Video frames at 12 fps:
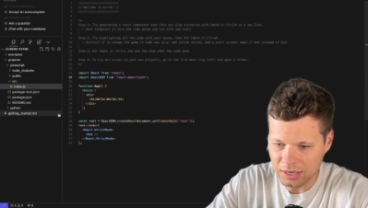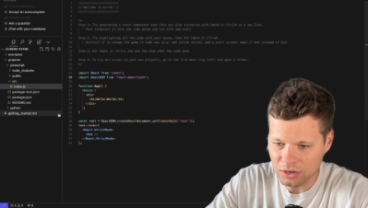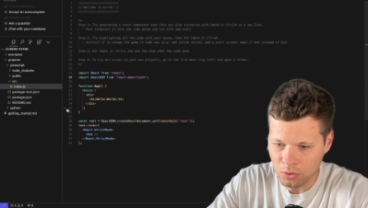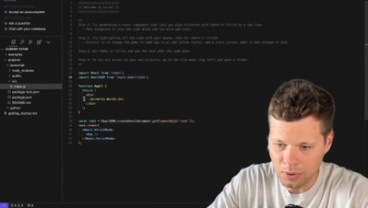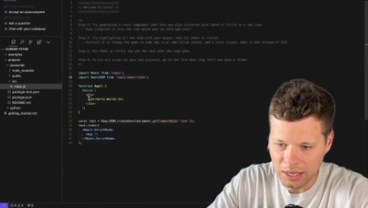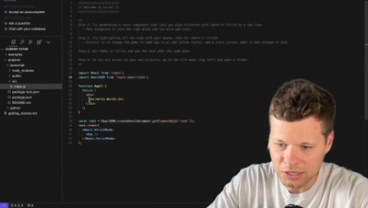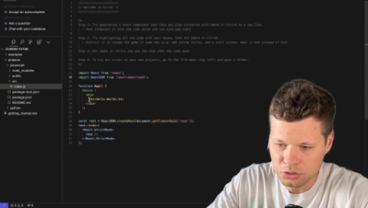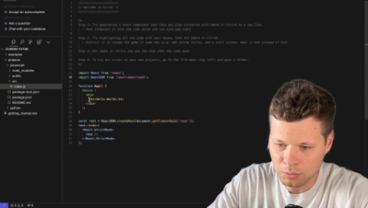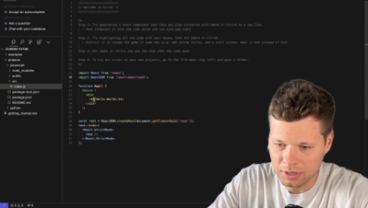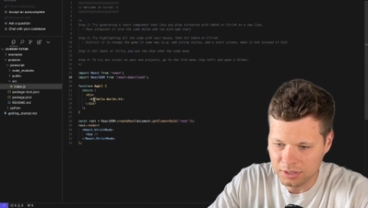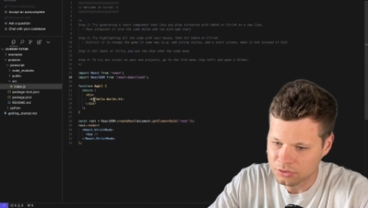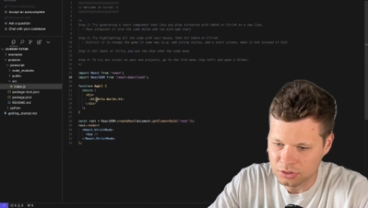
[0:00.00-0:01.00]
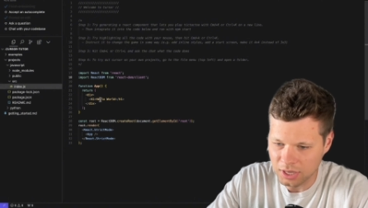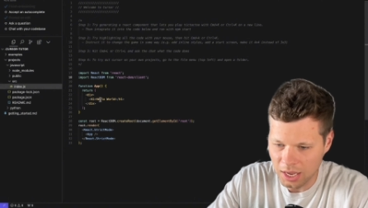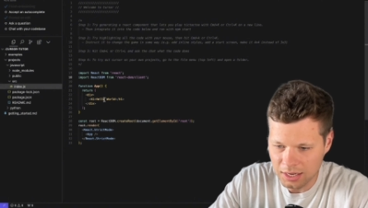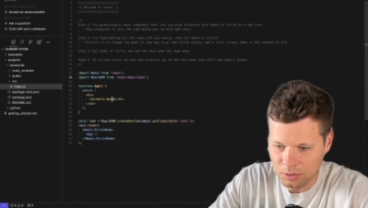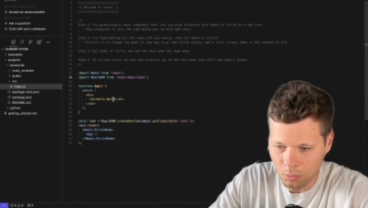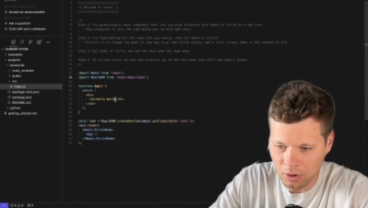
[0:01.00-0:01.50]
I know H1 is just
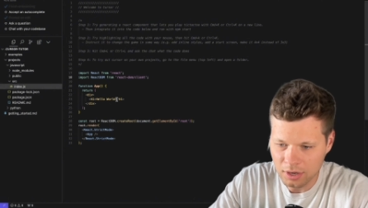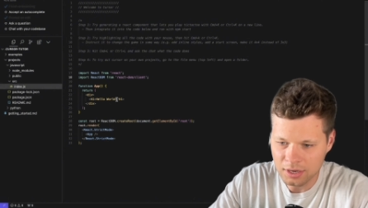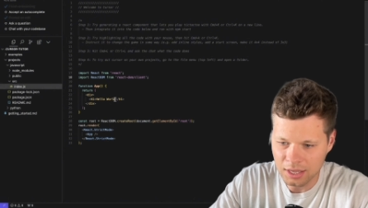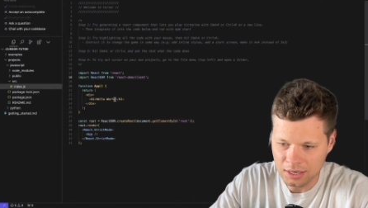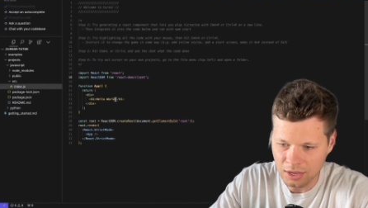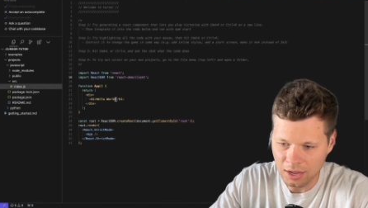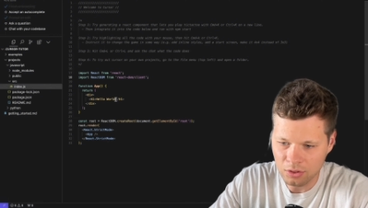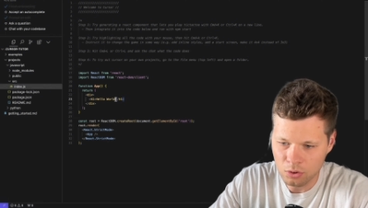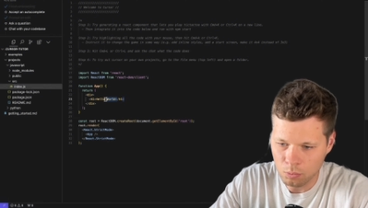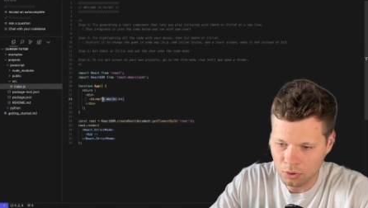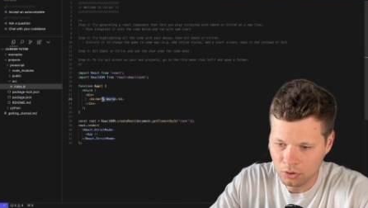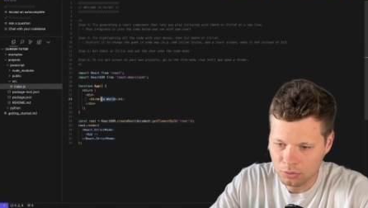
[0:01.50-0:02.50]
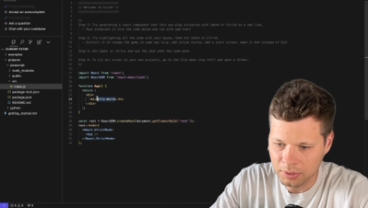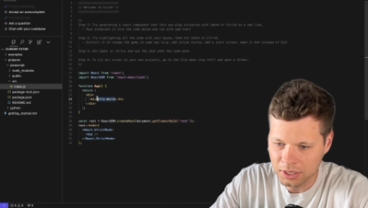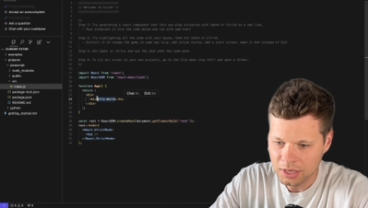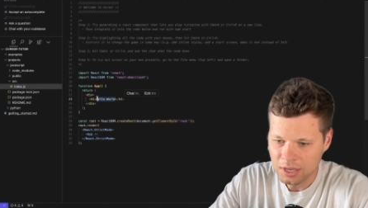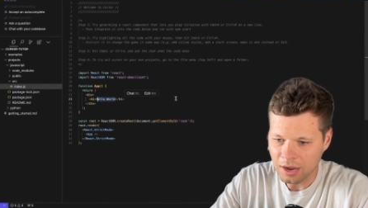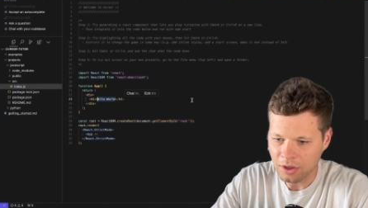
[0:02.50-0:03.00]
heading one and hello world,
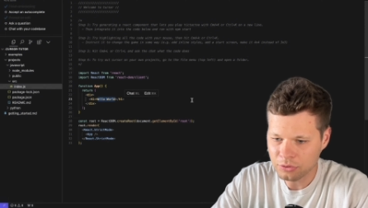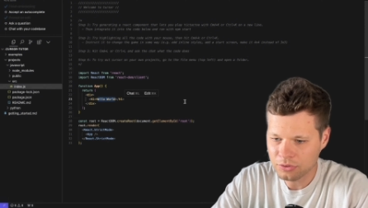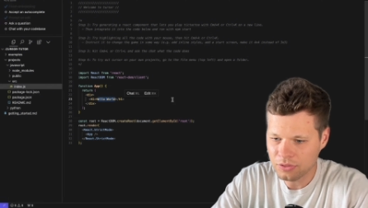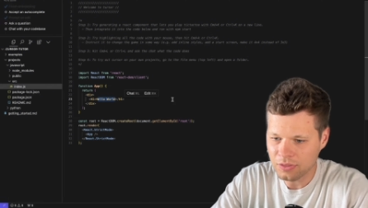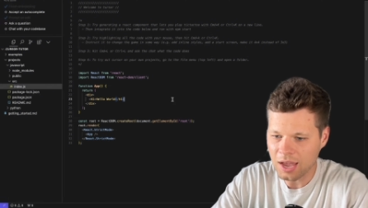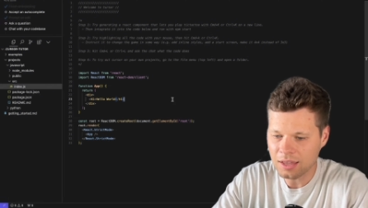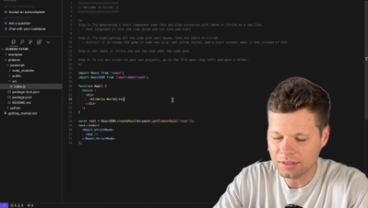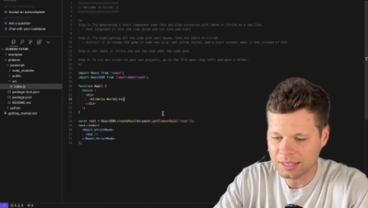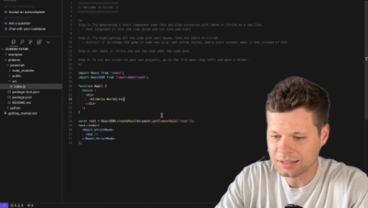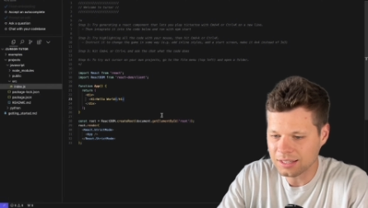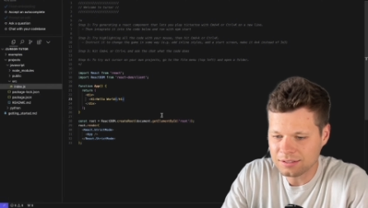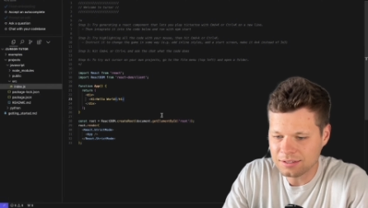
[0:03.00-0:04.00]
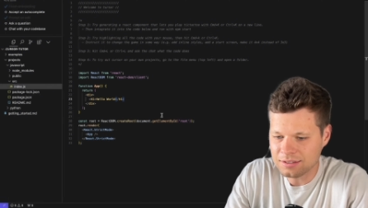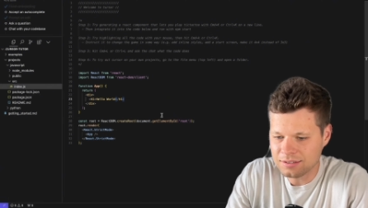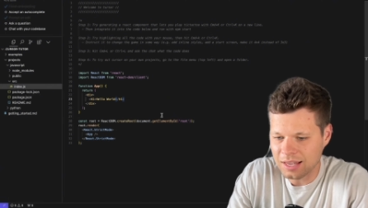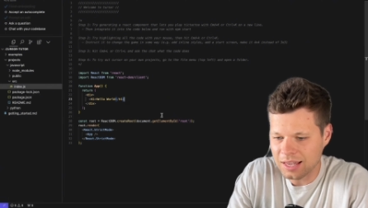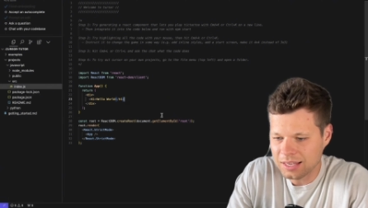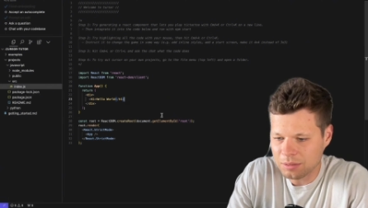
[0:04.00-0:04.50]
but other than that, like this is
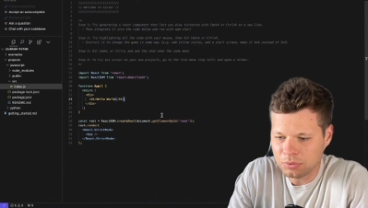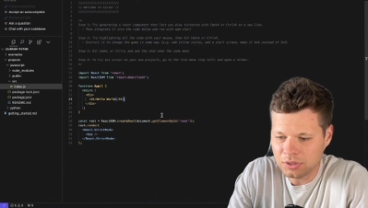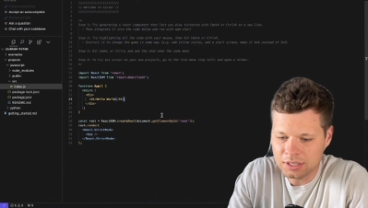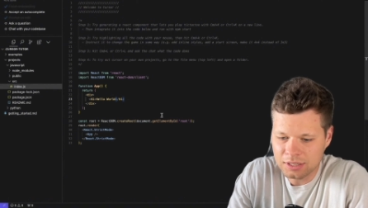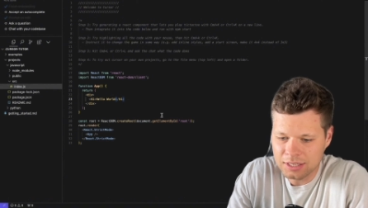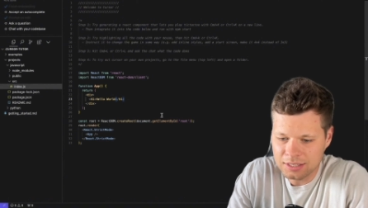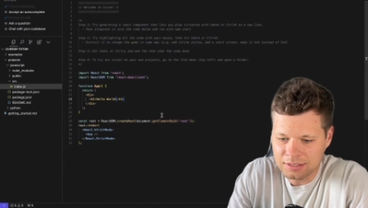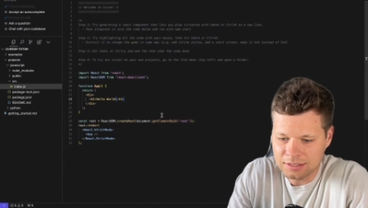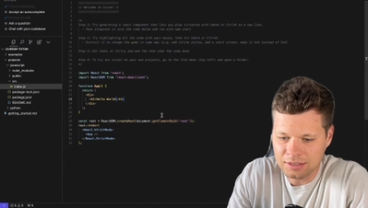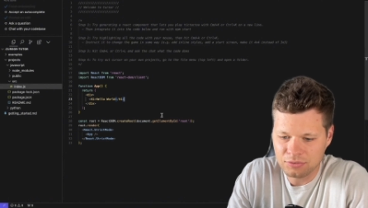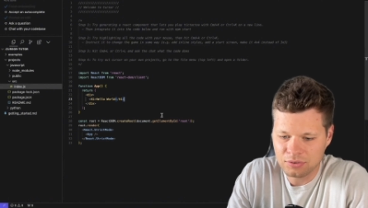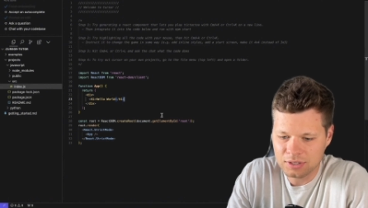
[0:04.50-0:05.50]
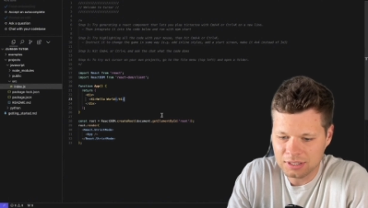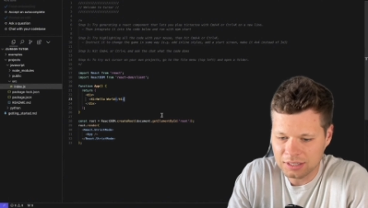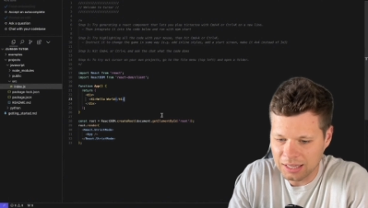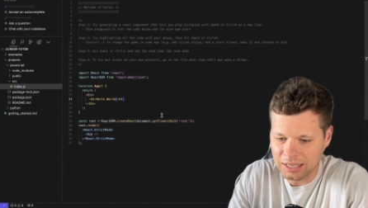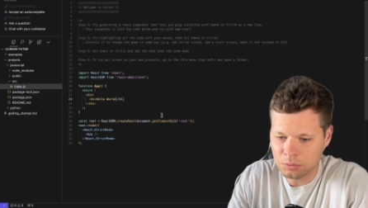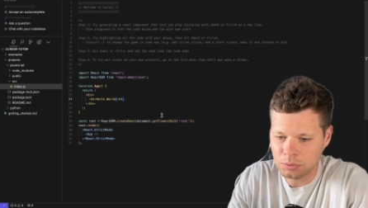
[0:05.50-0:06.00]
a completely different
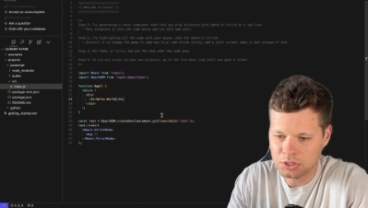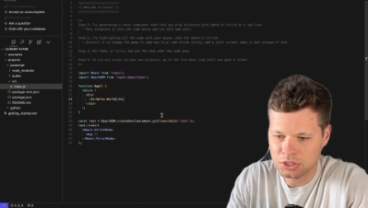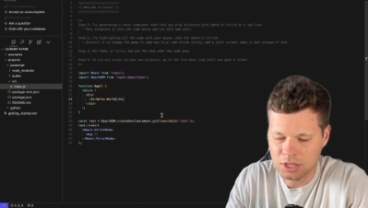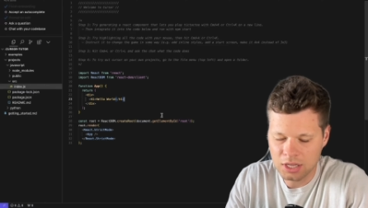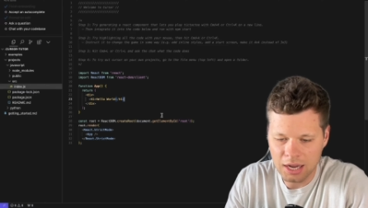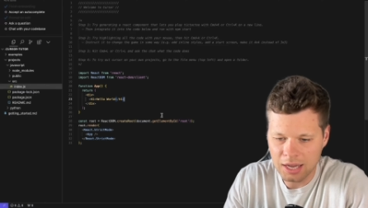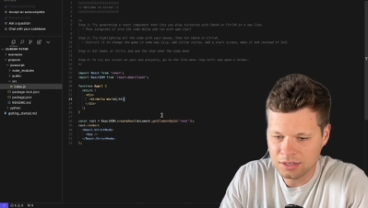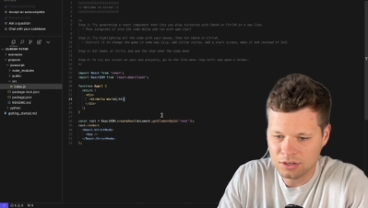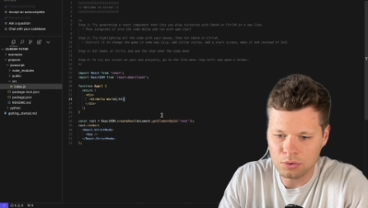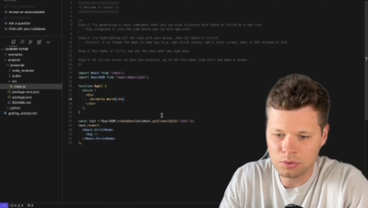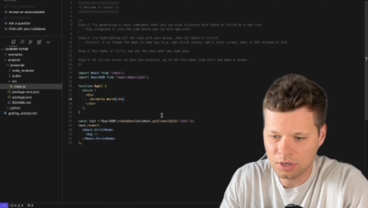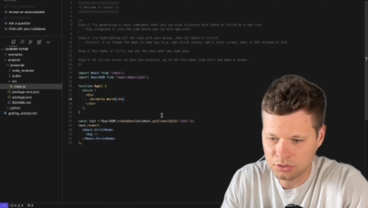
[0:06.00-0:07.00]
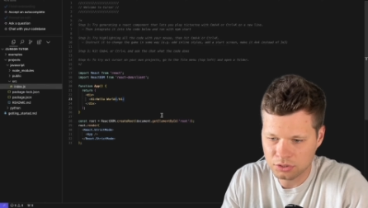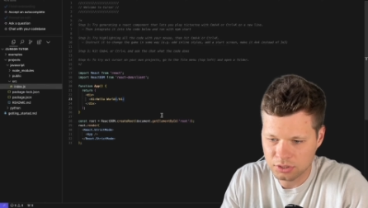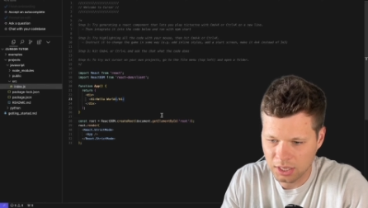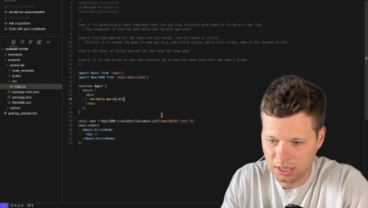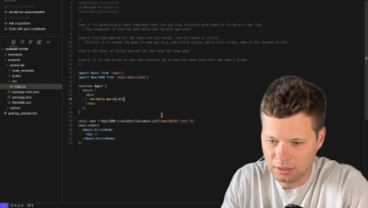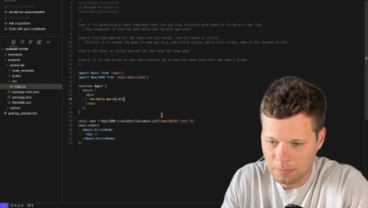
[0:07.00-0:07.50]
language that I don't
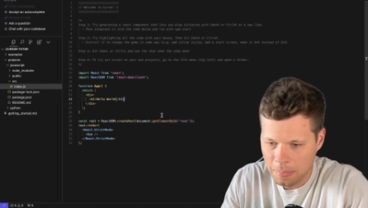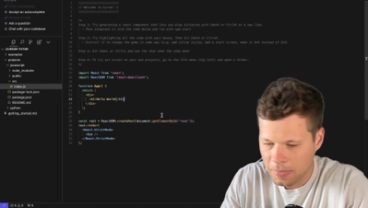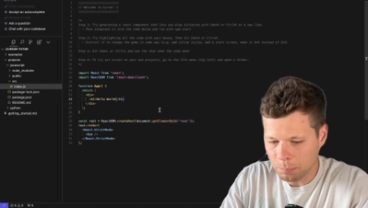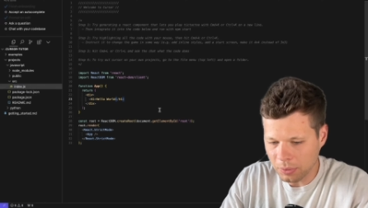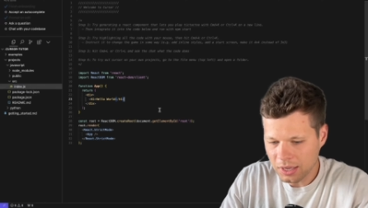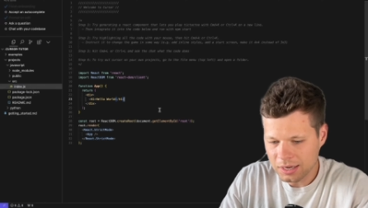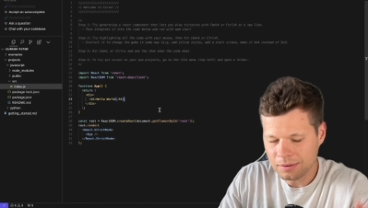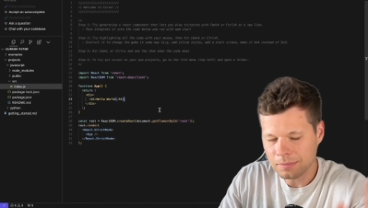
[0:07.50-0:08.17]
understand. But